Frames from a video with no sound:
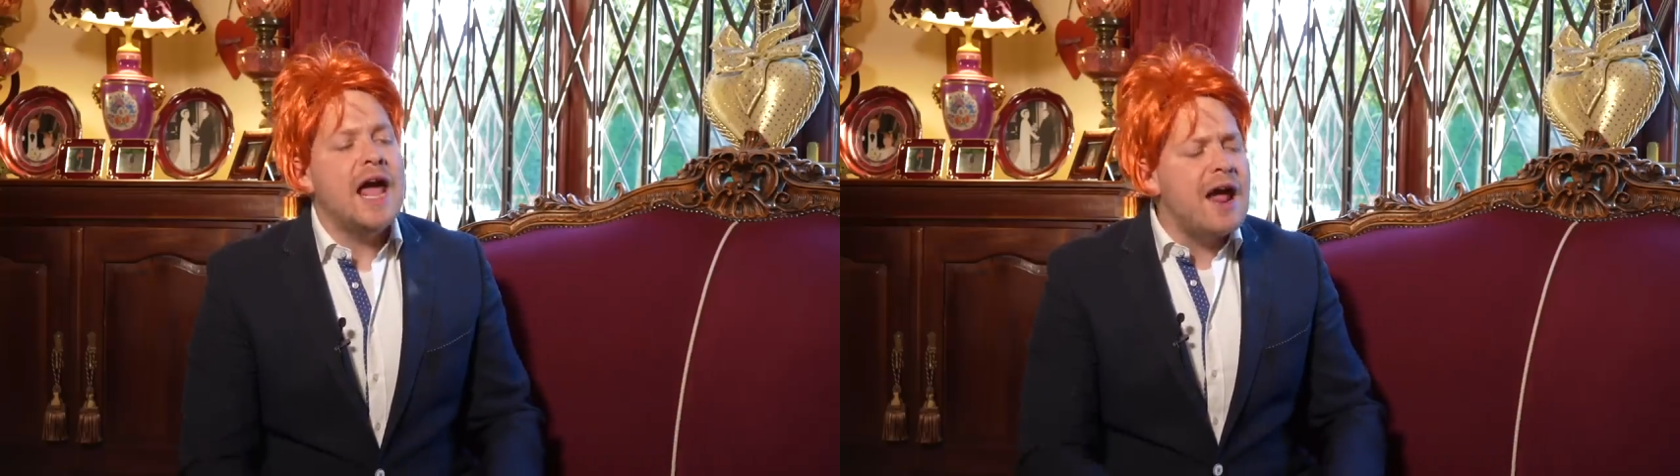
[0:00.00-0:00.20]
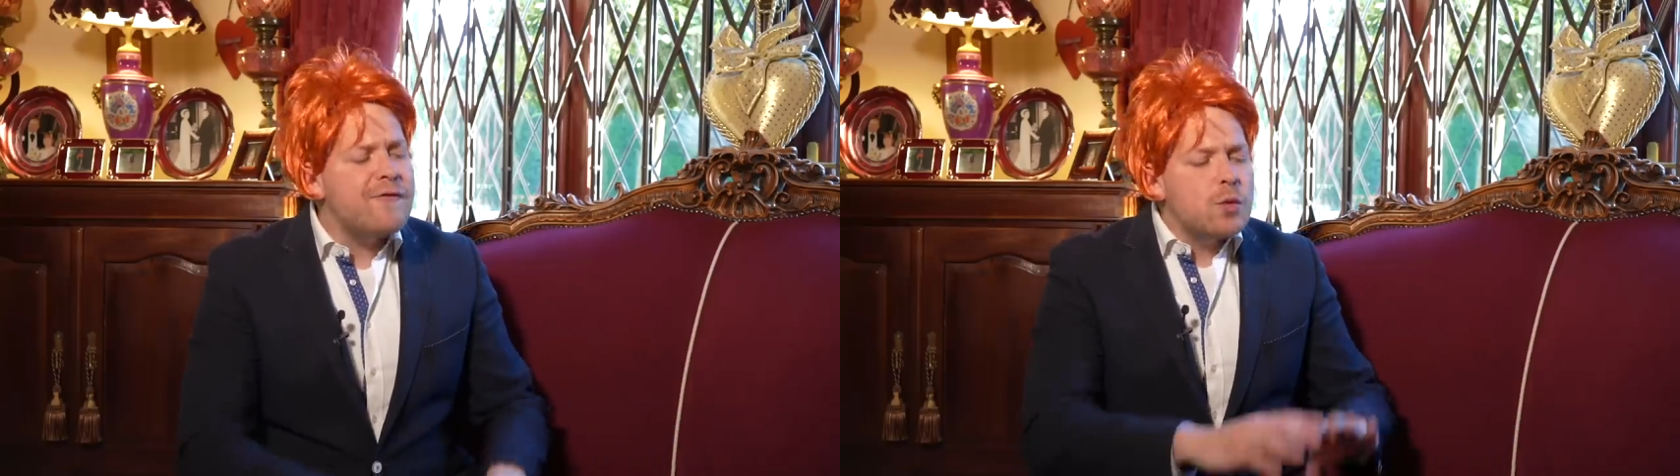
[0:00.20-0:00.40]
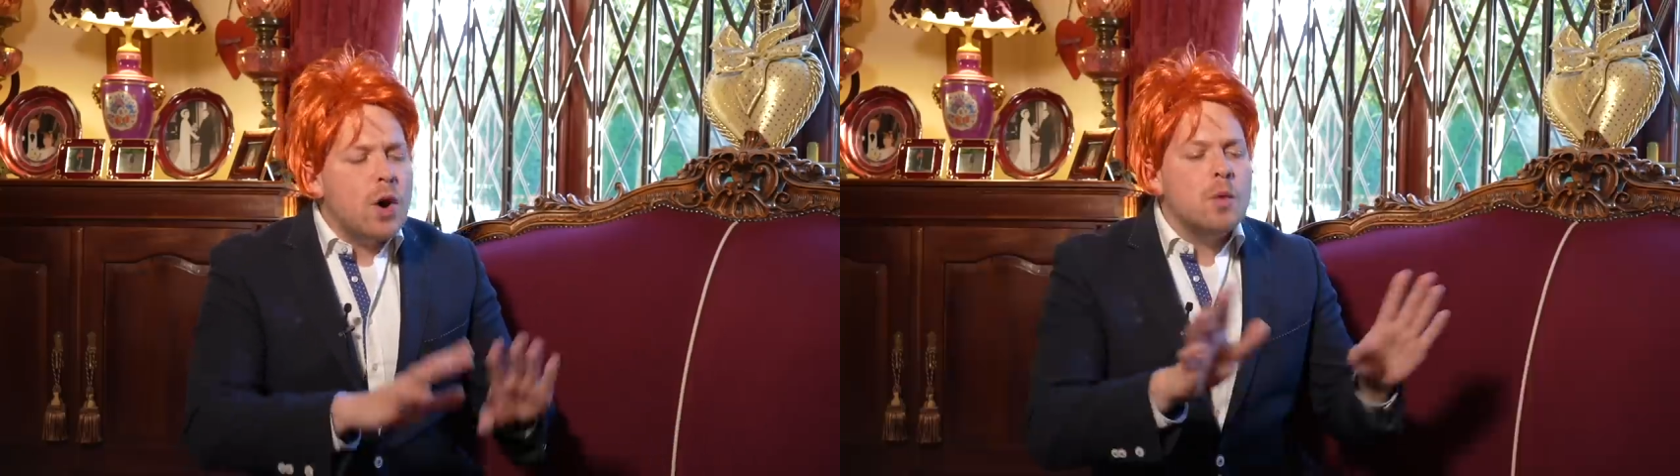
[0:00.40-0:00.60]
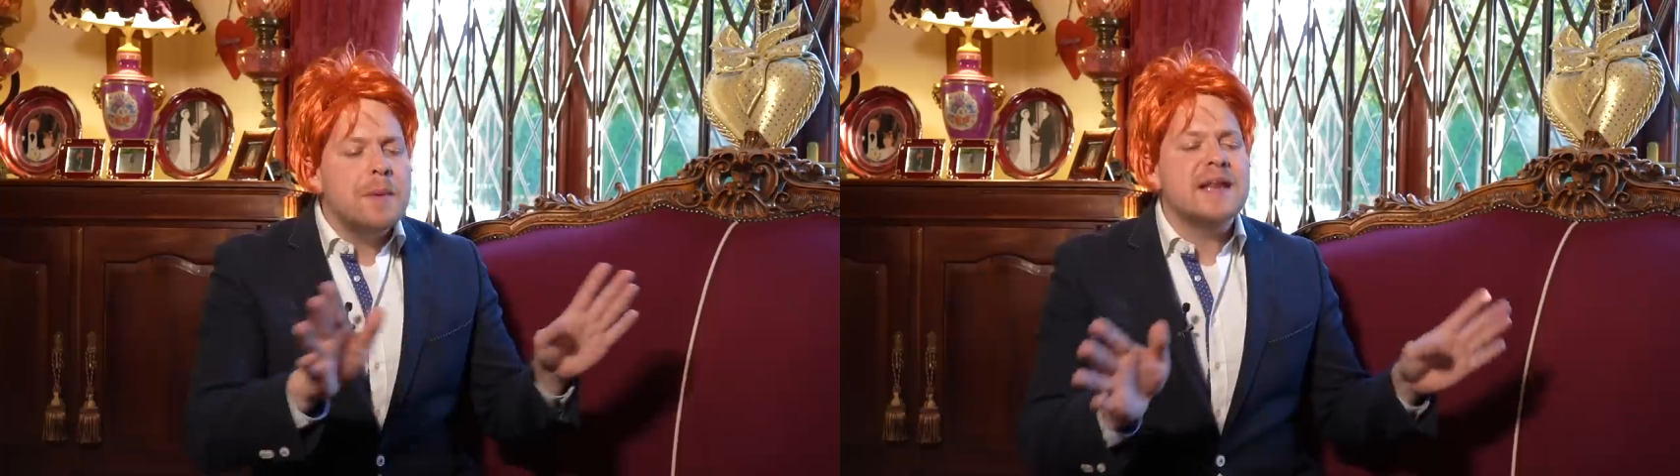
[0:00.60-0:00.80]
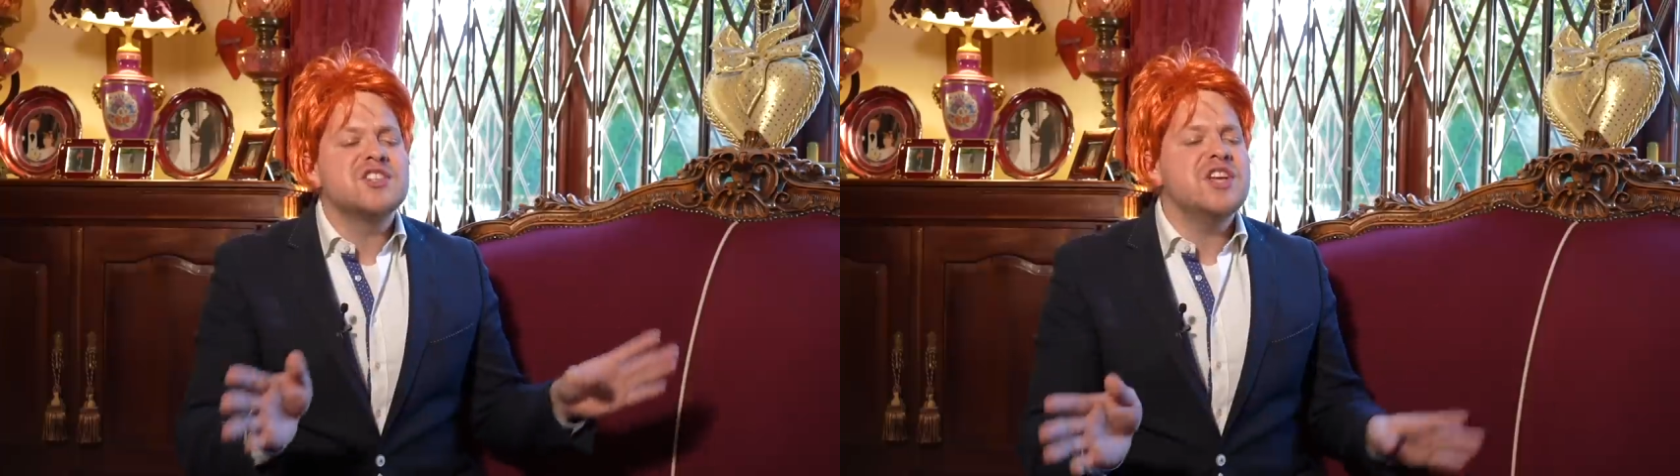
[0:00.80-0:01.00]
everyone will
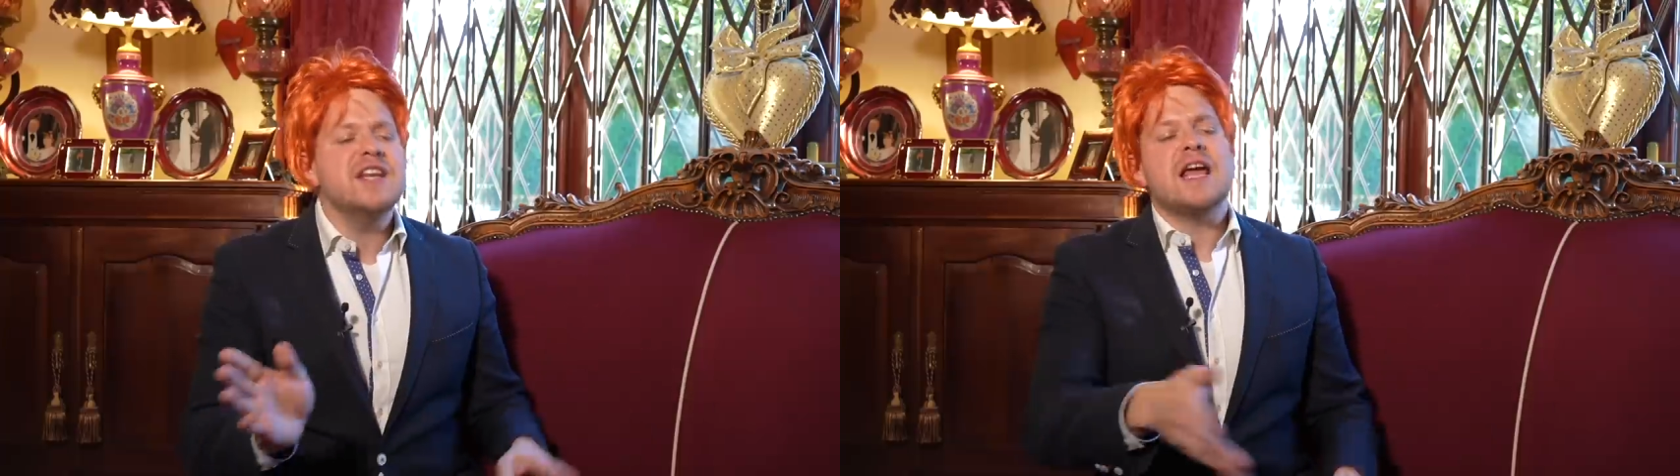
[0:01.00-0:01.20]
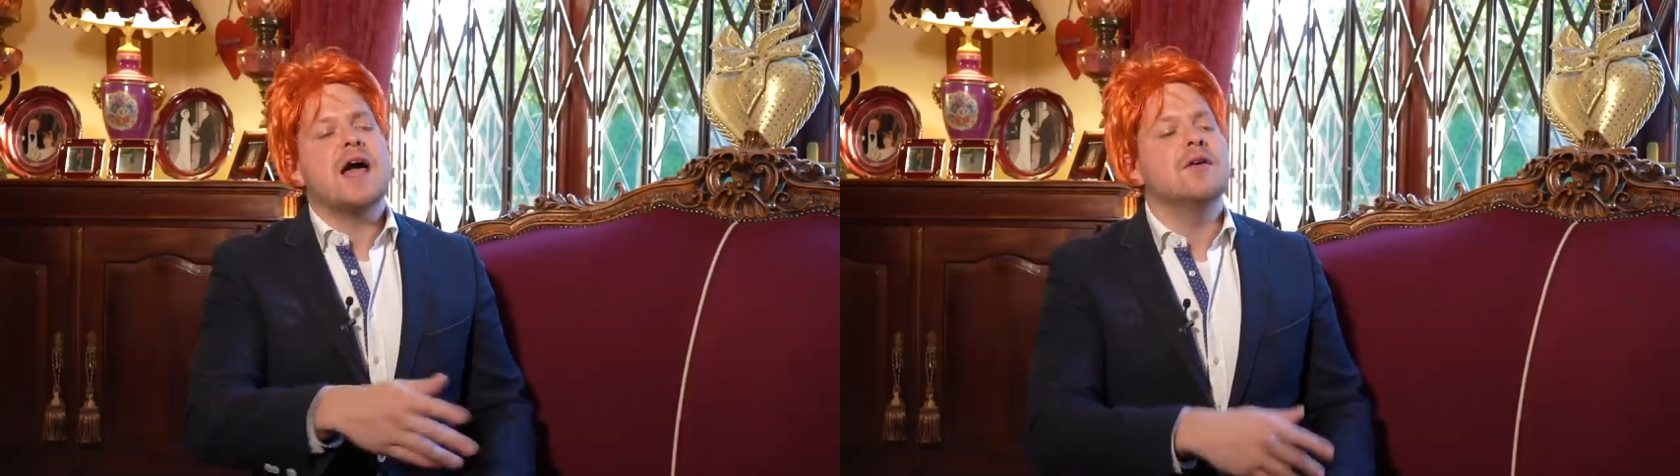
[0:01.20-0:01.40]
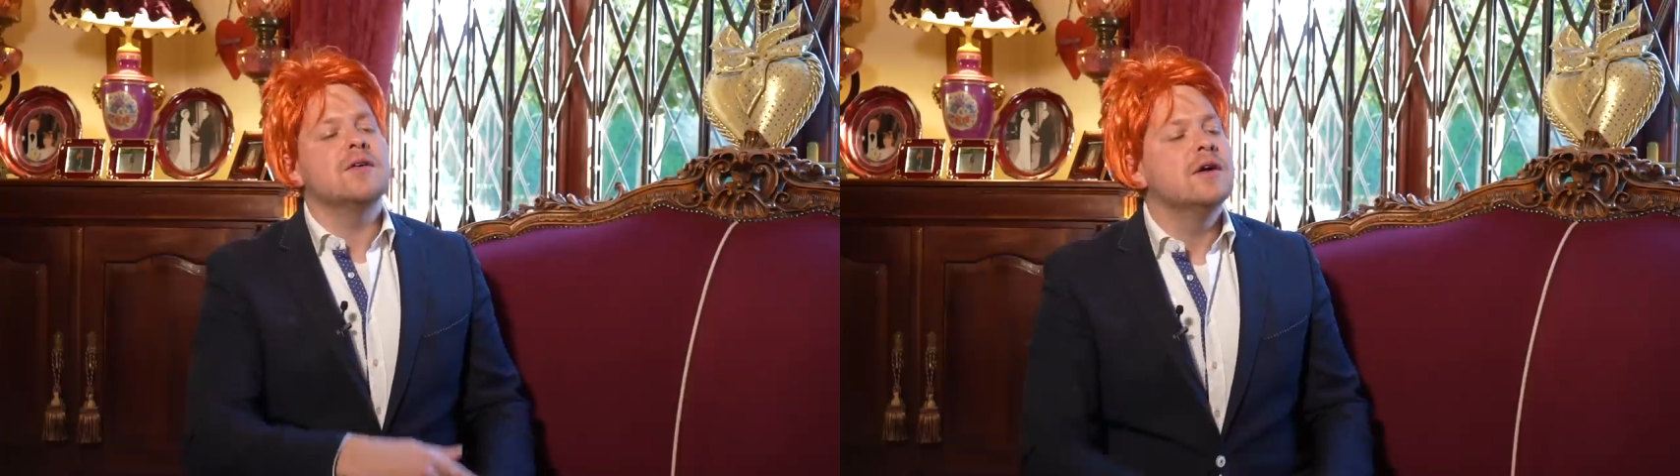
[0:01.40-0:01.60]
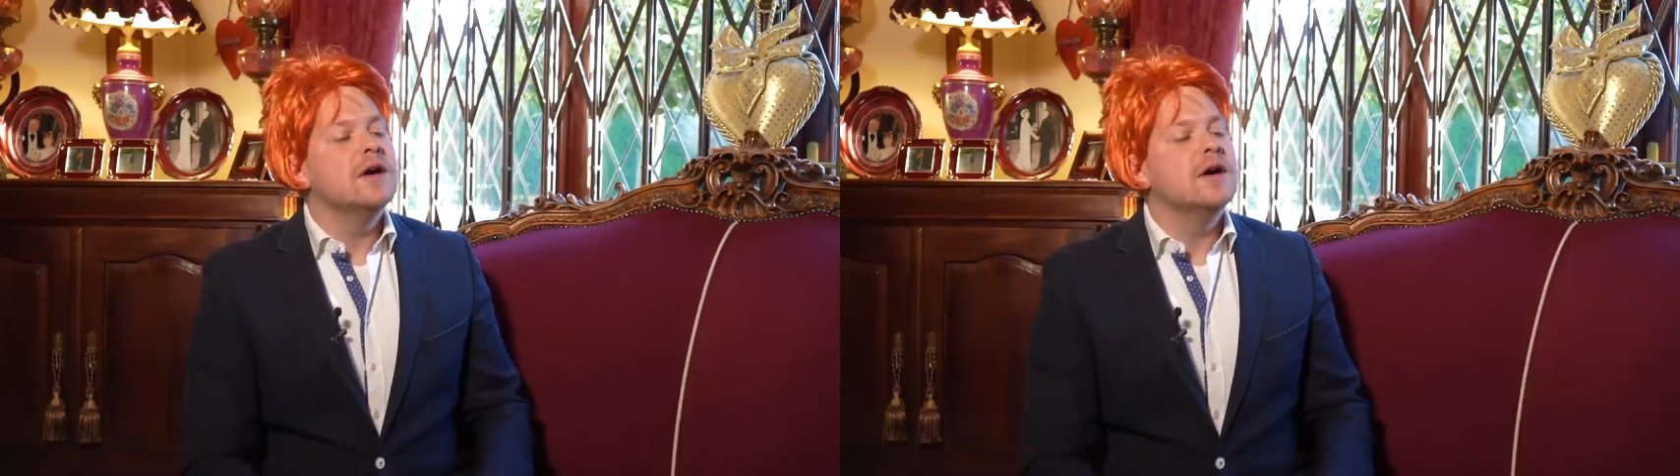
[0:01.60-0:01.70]
be able to sit down